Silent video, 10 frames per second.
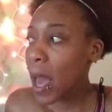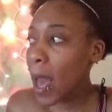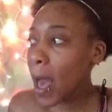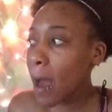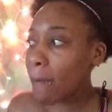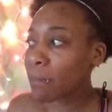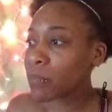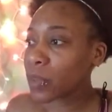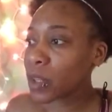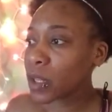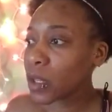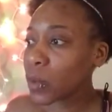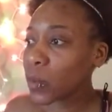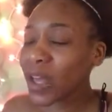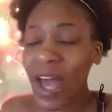
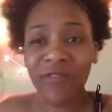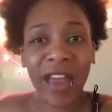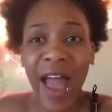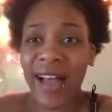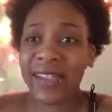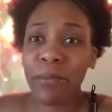We have to ask